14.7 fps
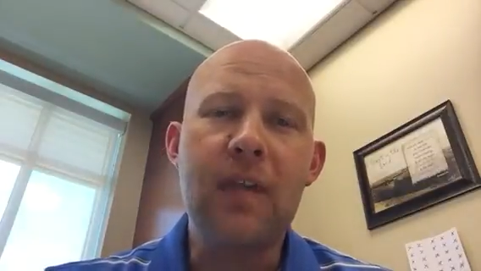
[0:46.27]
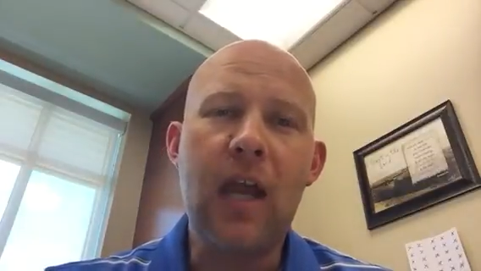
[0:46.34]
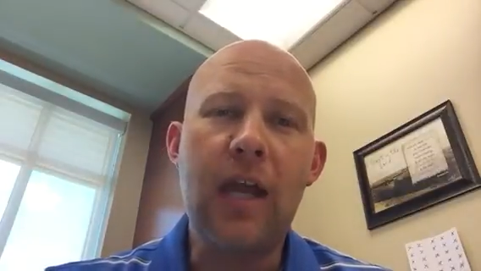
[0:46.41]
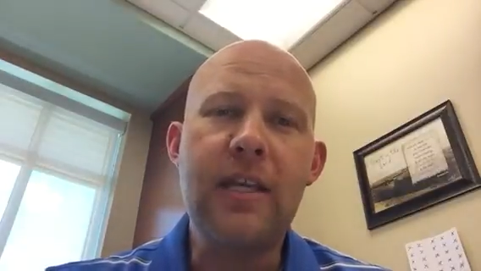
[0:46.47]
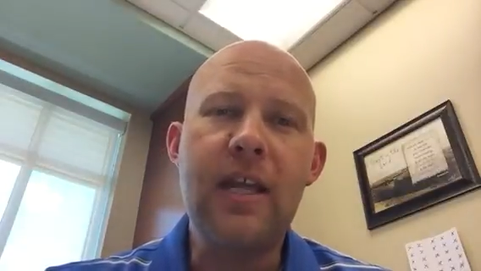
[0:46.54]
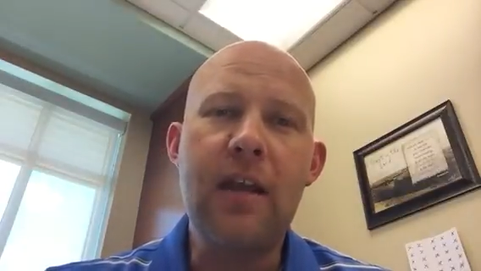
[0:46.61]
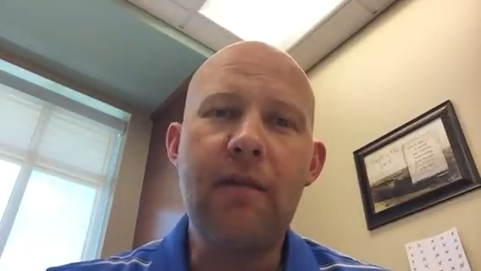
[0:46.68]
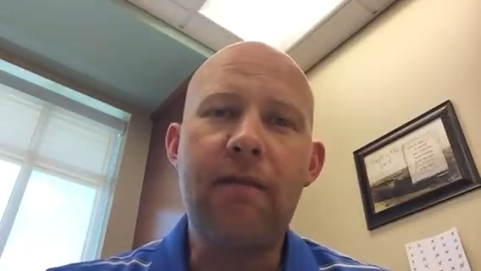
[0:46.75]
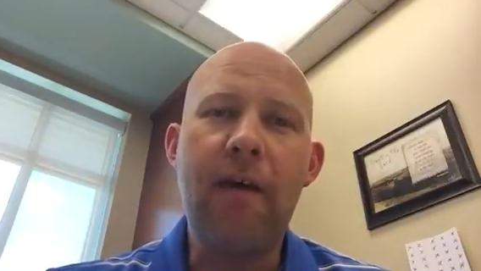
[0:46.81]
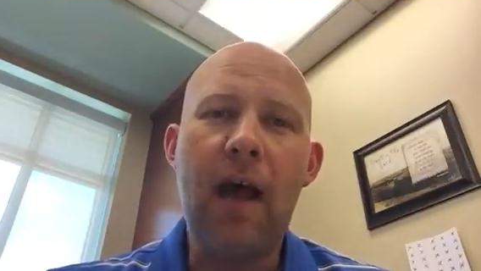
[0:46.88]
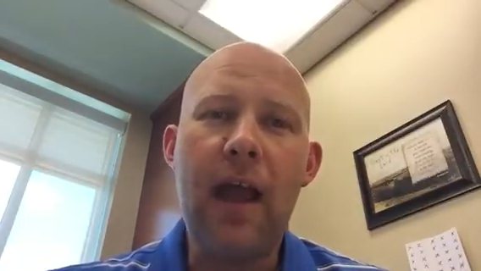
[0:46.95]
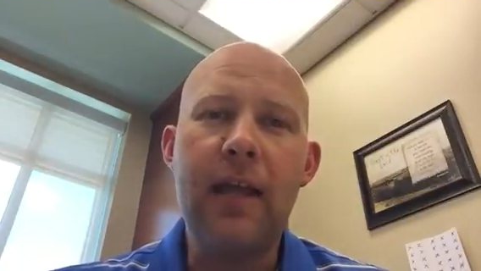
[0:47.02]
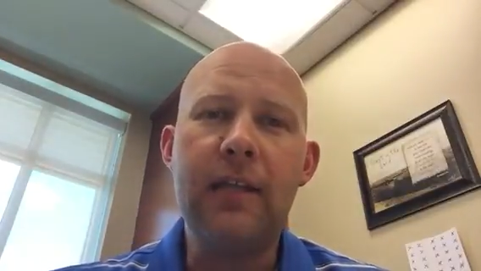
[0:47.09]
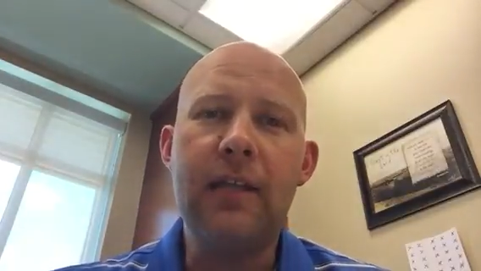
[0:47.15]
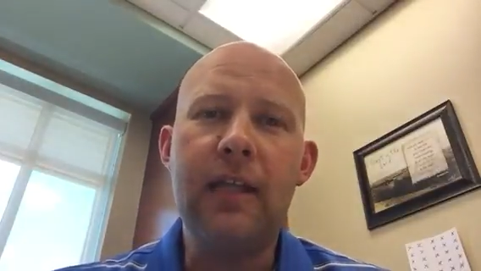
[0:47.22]

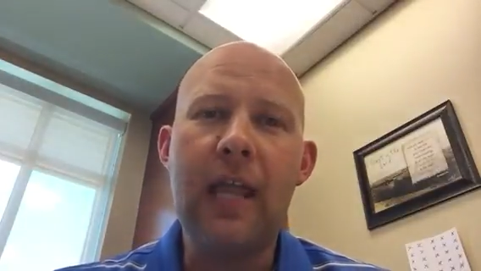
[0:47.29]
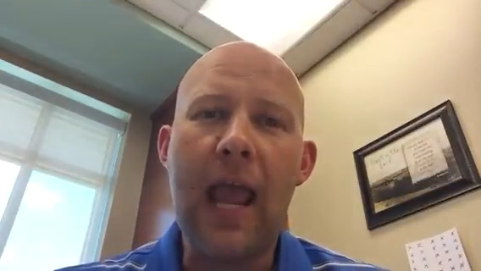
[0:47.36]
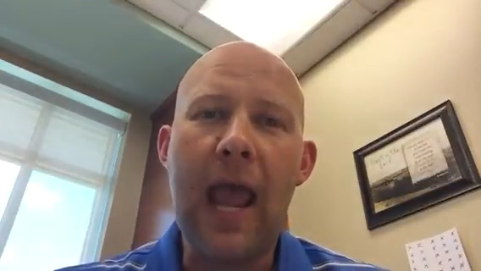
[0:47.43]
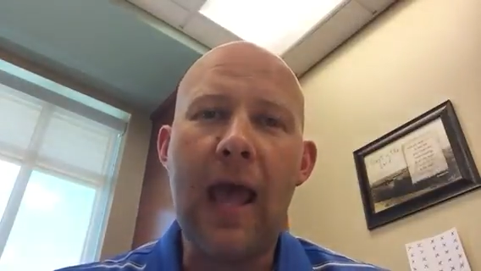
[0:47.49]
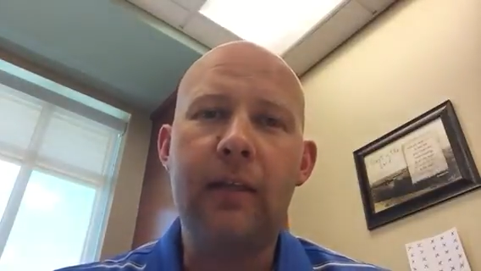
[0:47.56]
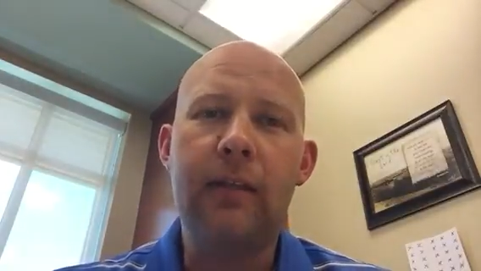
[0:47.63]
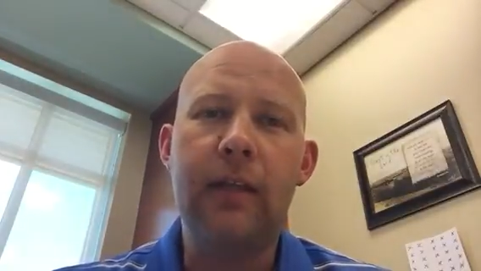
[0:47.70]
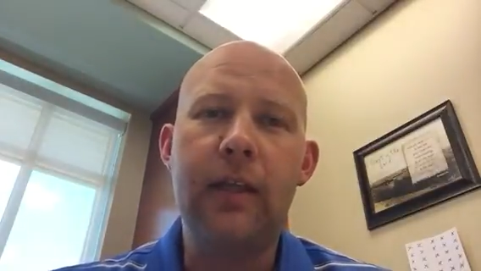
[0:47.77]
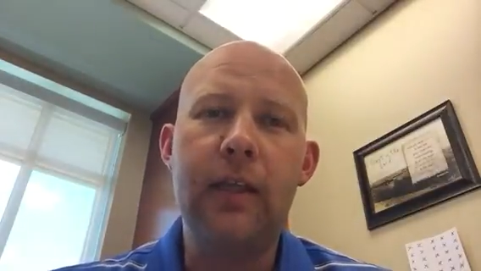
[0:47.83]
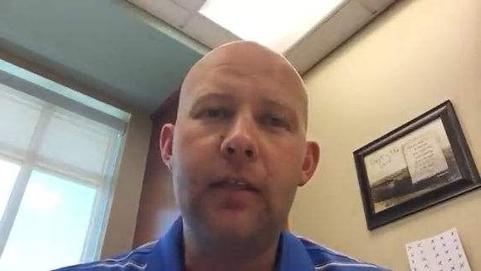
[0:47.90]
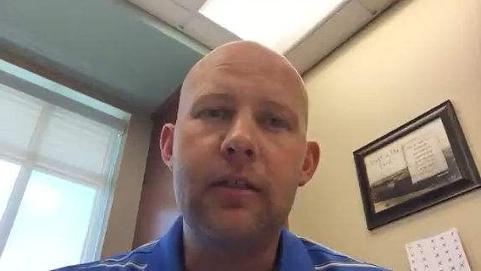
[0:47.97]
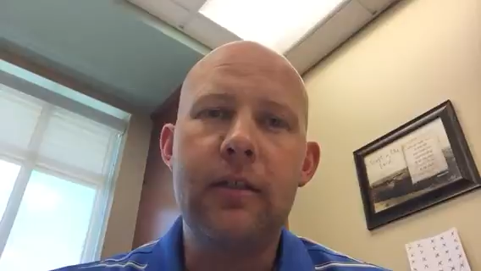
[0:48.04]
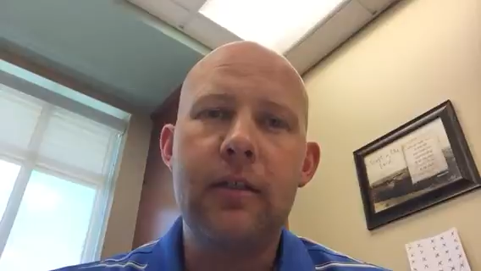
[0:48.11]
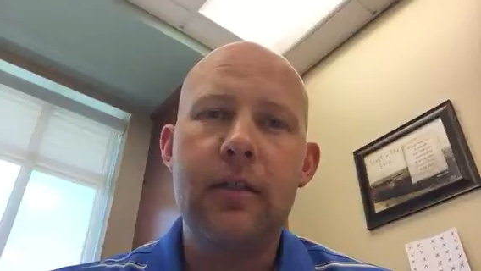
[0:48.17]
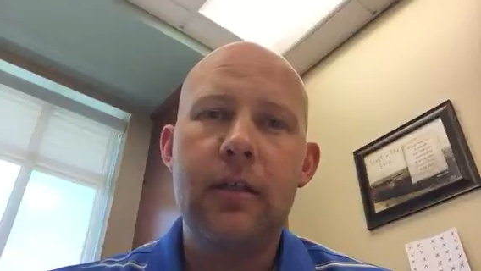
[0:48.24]
Identifying the
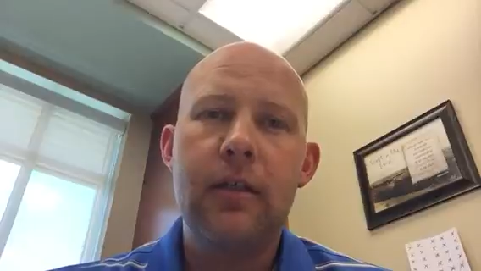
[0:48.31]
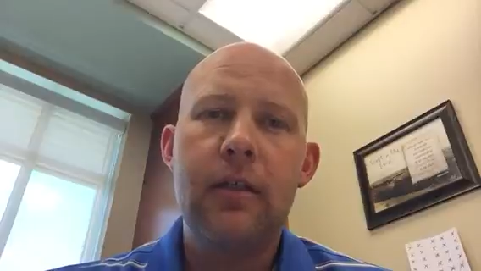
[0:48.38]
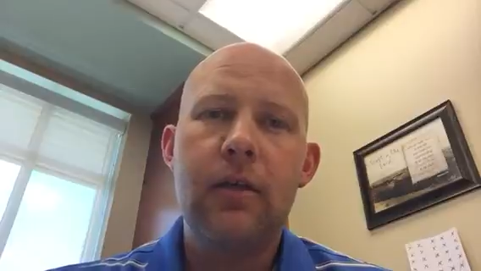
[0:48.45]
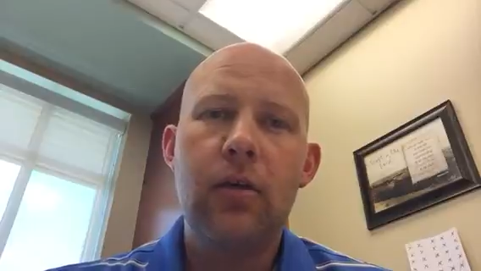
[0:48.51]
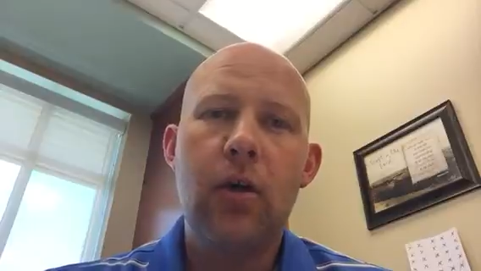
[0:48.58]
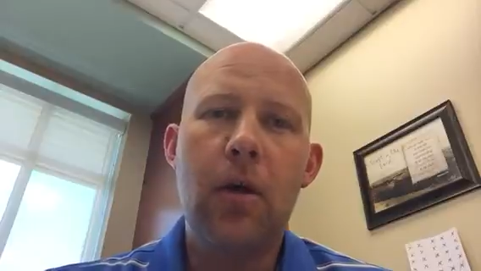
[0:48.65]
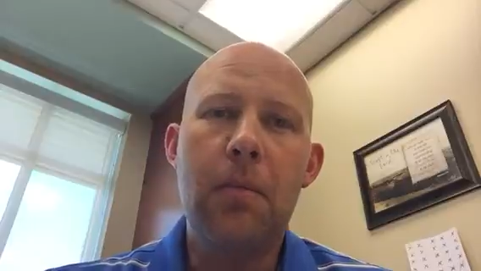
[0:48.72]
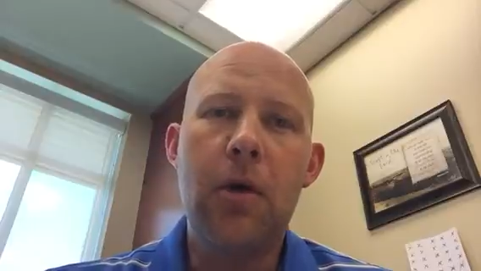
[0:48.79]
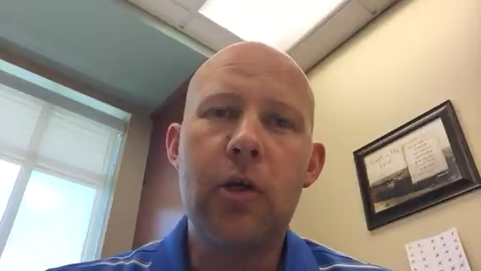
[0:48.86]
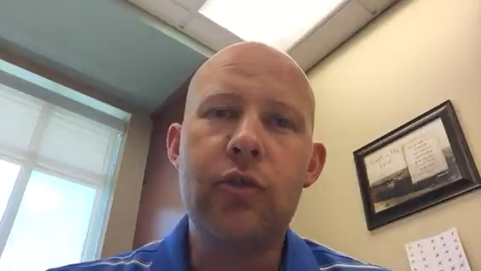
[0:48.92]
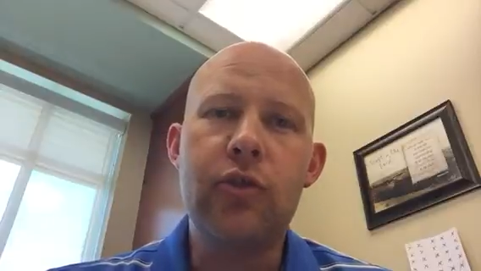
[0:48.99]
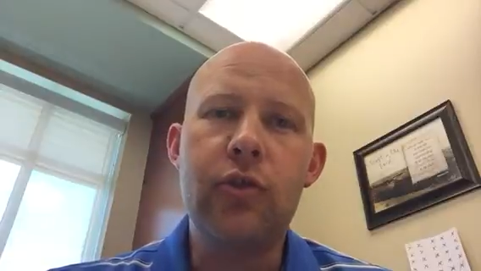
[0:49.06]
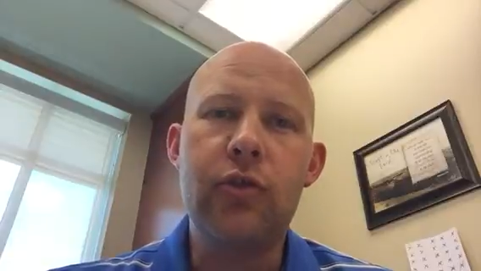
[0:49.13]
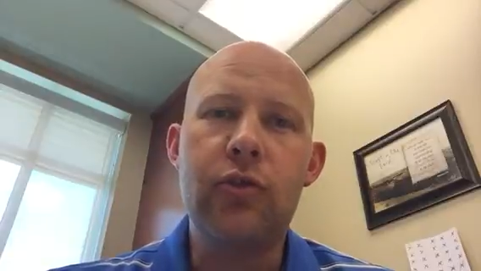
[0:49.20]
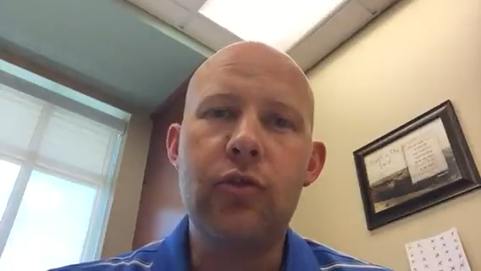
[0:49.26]
athlete
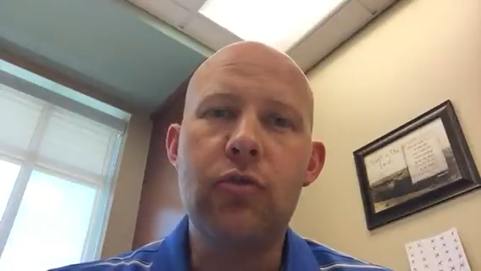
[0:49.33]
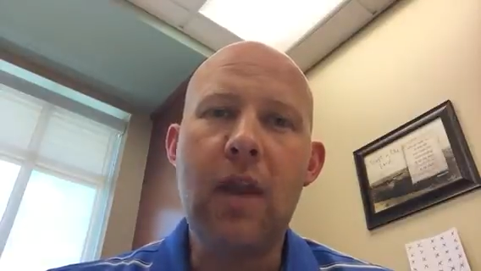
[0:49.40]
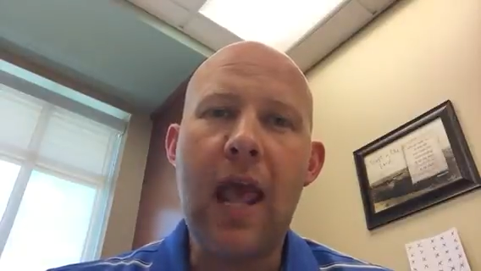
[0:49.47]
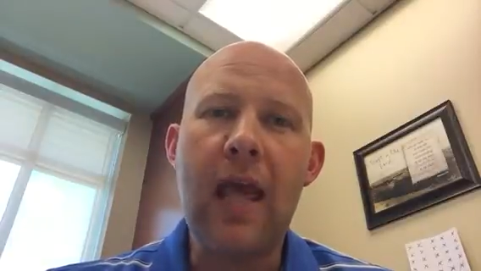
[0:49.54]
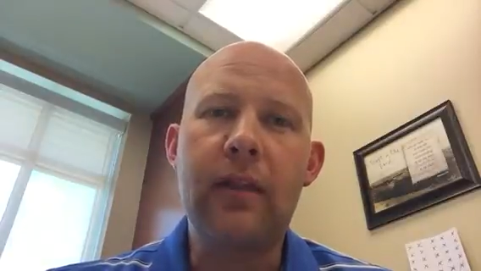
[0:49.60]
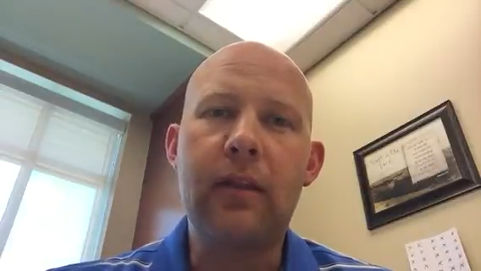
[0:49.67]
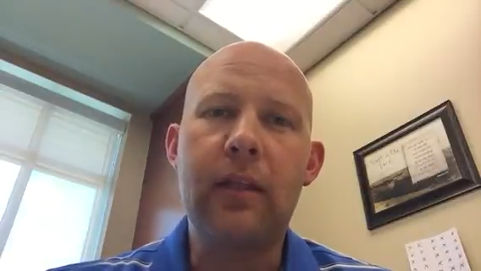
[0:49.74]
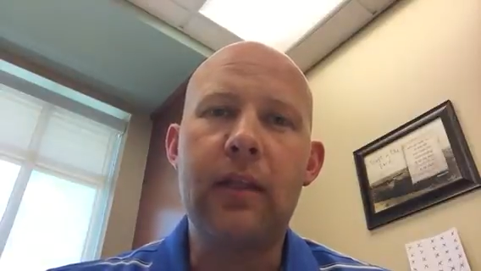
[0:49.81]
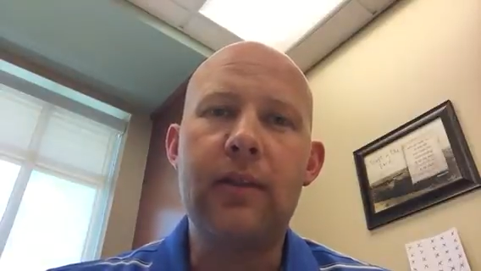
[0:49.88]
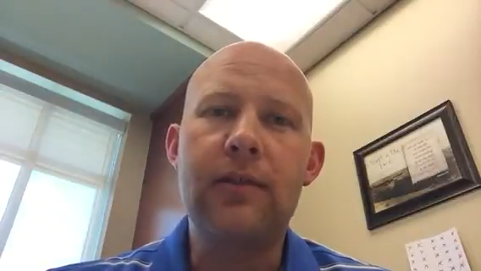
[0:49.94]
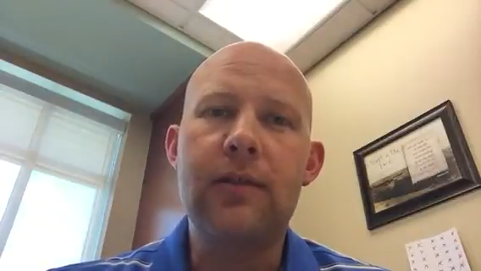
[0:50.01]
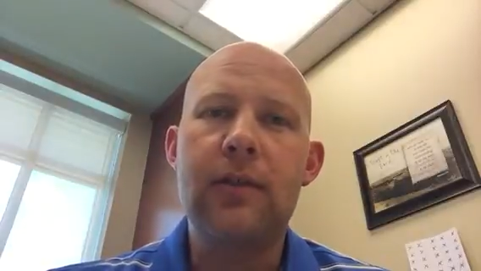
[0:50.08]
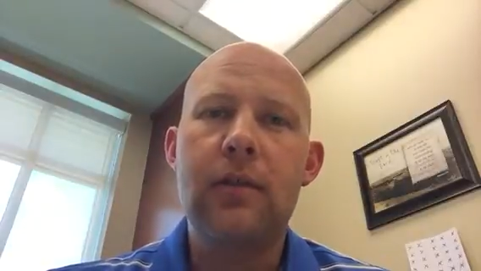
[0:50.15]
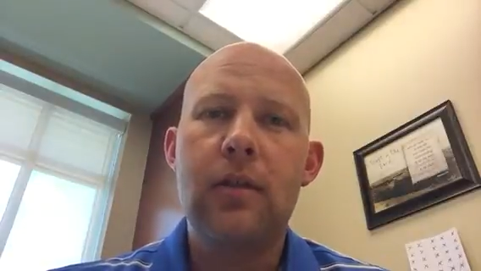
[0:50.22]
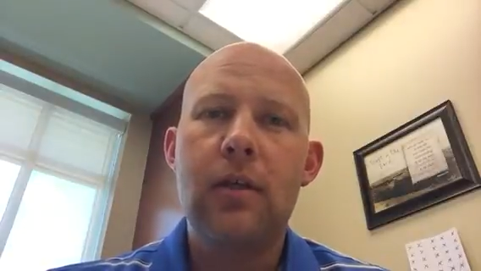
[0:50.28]
amongst your student
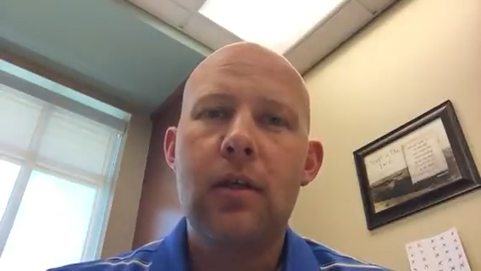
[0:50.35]
athletes